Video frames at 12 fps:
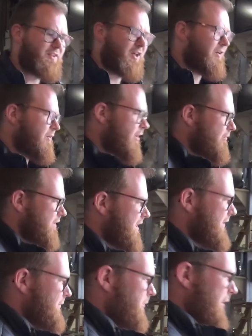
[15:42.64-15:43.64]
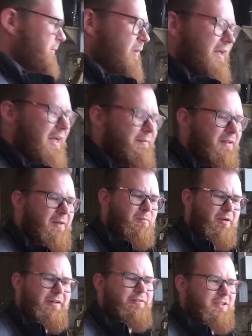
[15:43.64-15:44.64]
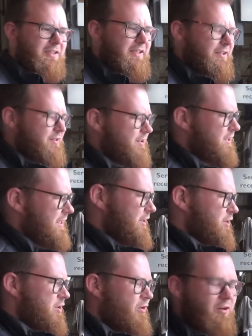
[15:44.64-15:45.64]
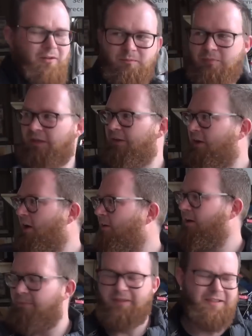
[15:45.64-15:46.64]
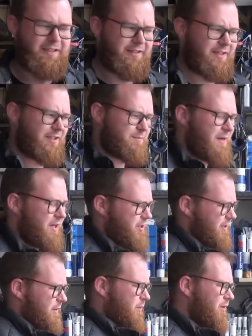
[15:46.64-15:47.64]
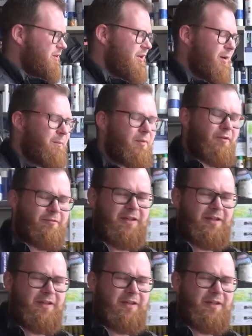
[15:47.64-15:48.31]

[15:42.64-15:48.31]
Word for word: So obviously, when we came down previously to see Scott and bring the car up, and he did the inspection, there were a number of